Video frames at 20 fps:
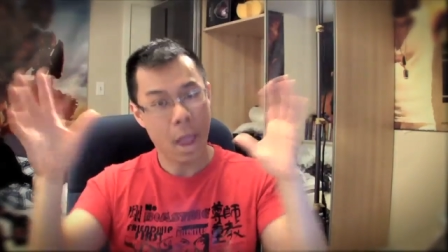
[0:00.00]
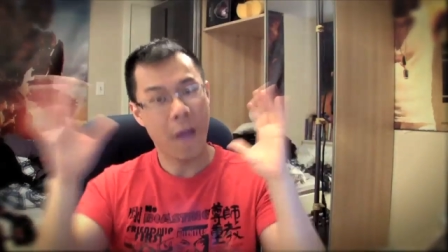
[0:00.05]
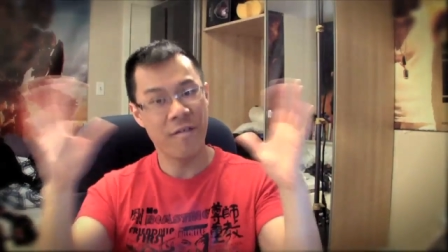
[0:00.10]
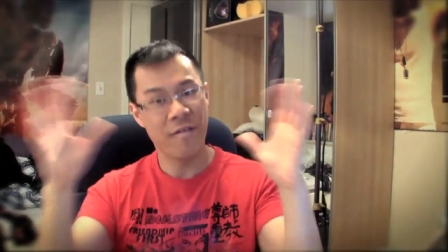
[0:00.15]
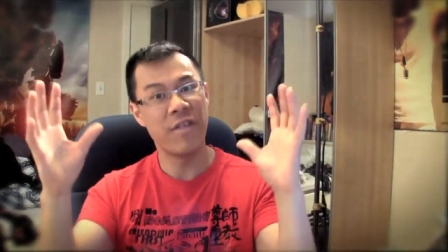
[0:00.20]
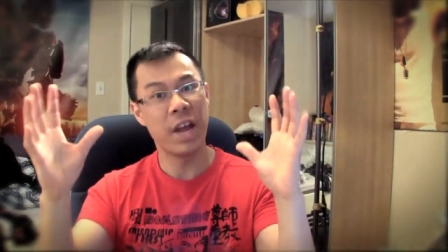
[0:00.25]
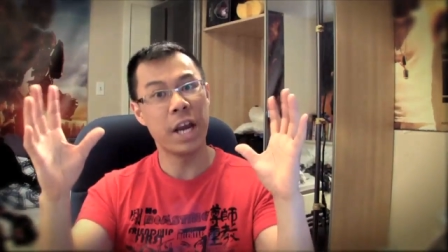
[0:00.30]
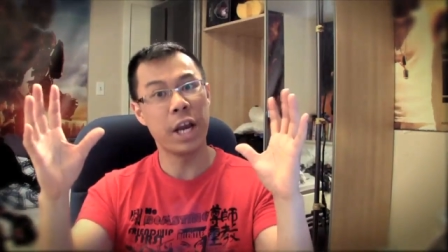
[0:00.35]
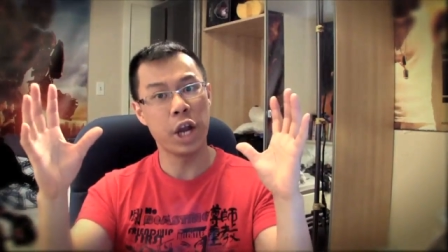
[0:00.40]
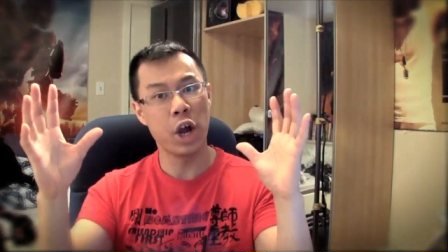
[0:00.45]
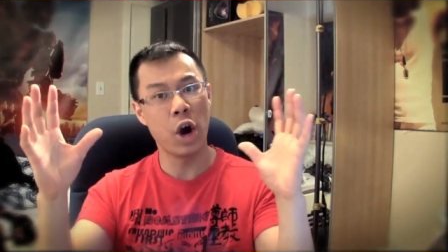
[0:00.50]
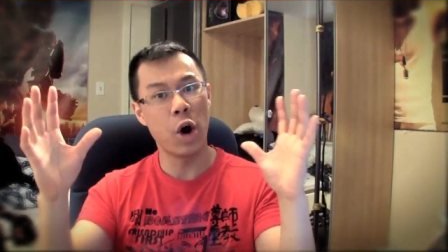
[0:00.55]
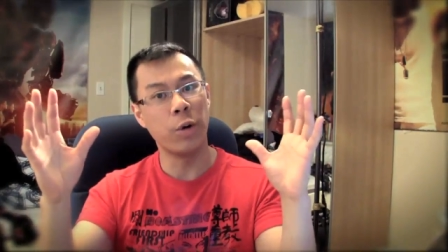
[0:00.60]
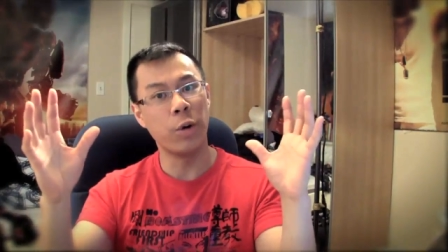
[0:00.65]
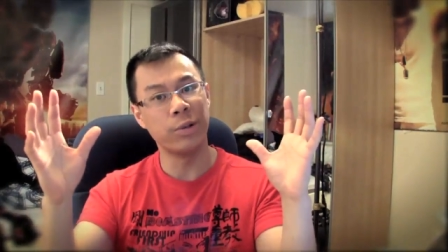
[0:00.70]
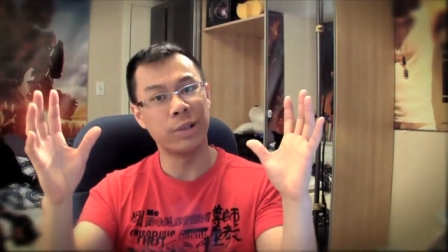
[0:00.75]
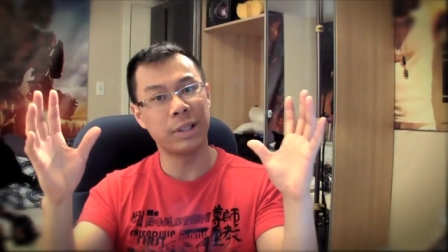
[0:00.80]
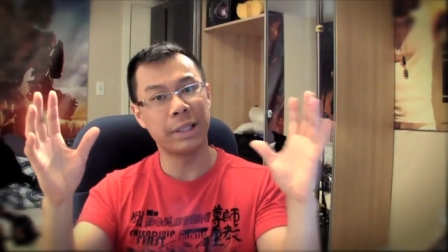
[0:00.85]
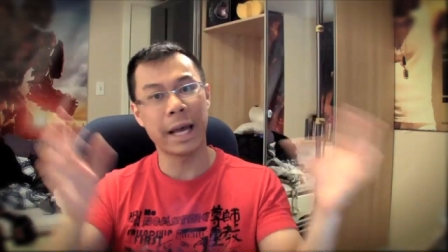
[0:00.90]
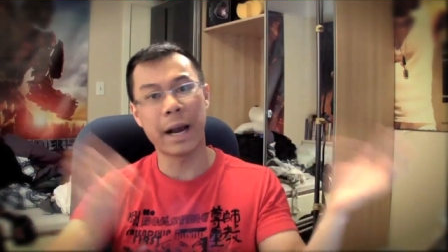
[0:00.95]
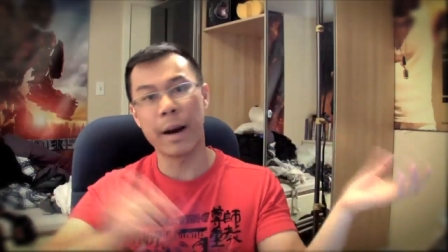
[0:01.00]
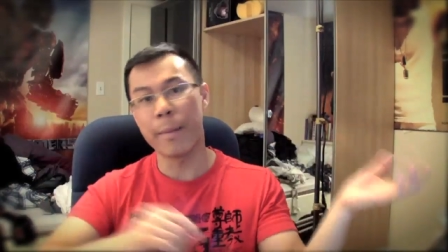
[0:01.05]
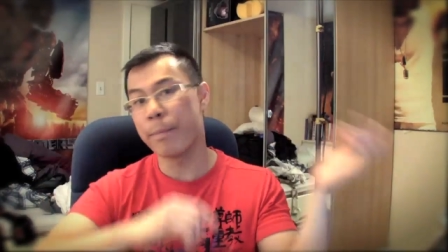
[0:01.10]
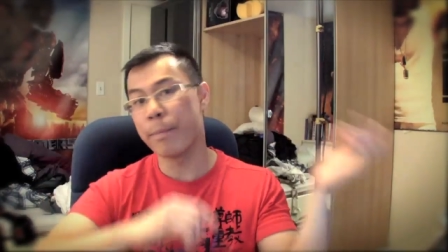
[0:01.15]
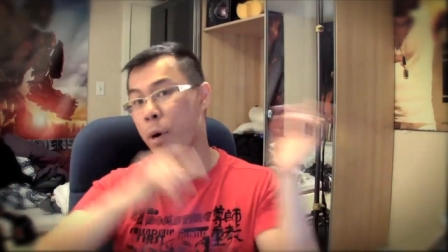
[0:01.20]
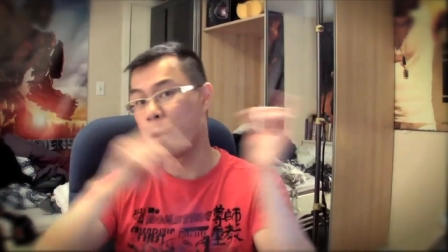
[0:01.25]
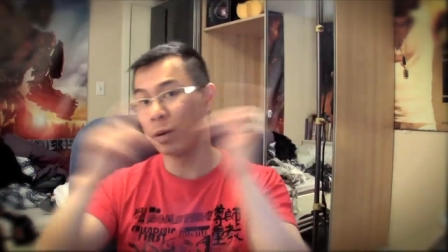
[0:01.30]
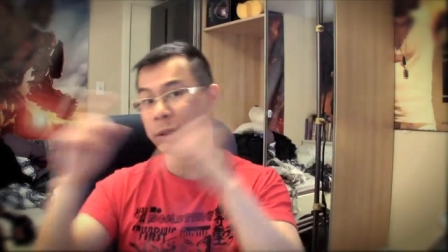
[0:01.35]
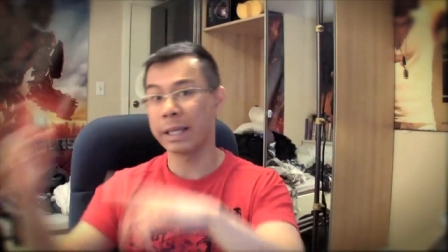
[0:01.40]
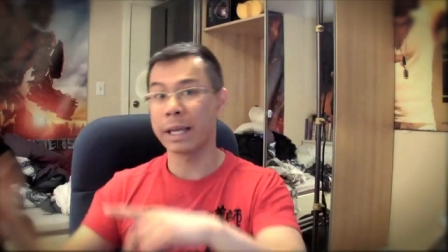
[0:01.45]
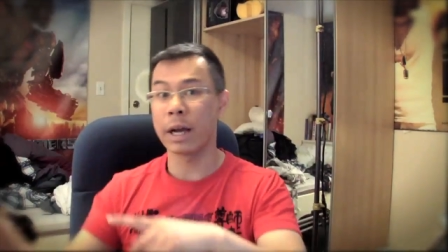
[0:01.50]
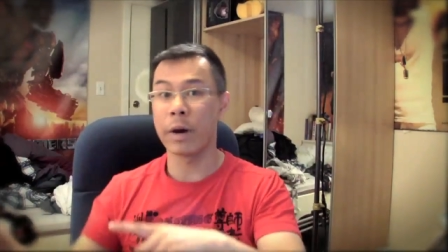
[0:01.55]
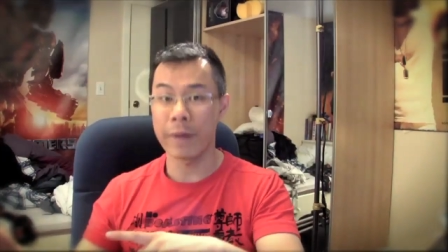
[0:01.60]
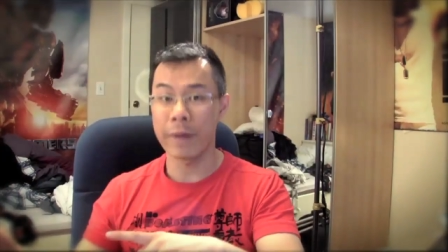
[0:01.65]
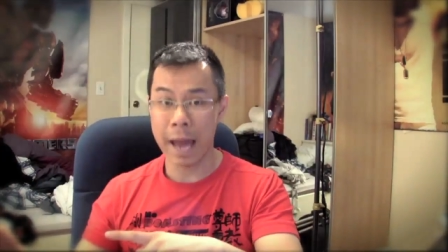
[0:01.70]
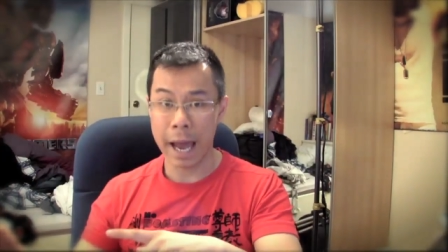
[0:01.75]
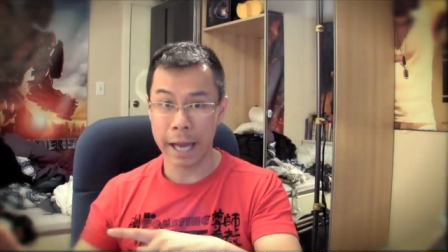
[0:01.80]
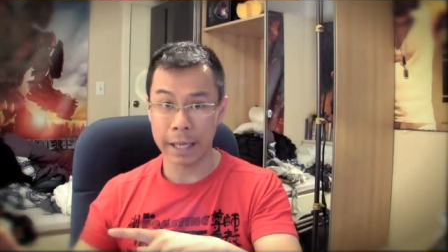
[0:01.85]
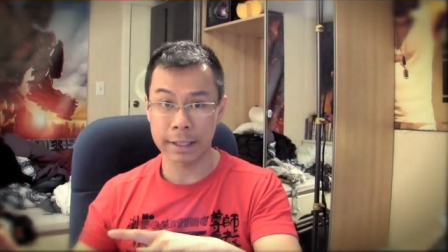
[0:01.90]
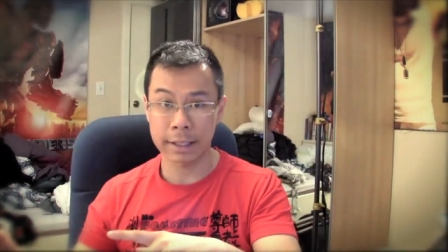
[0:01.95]
videos that I'm posting out
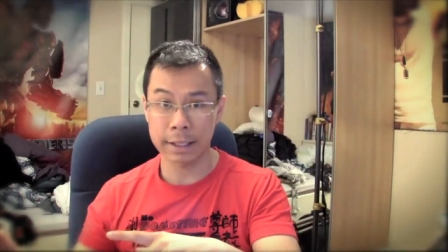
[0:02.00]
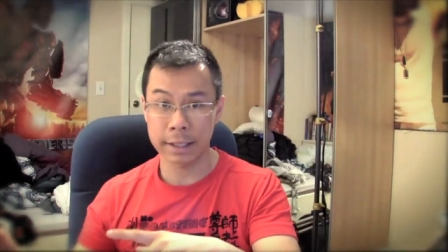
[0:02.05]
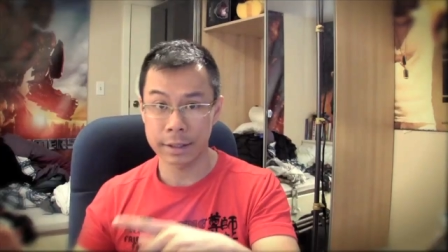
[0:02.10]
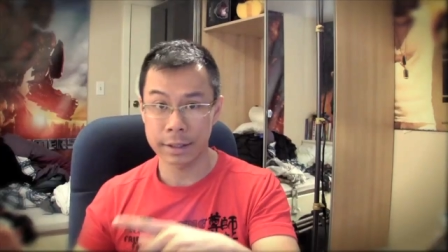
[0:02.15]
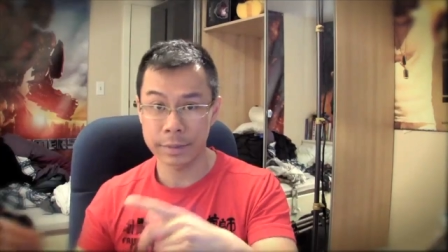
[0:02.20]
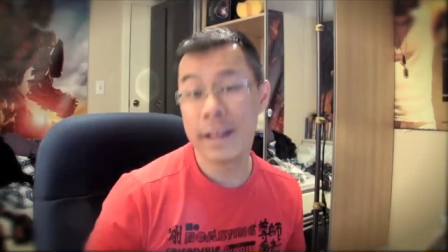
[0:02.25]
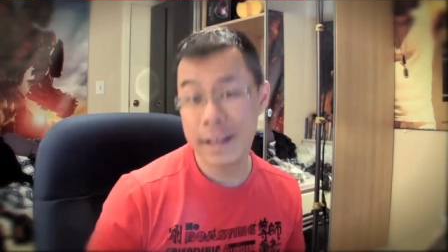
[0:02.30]
next.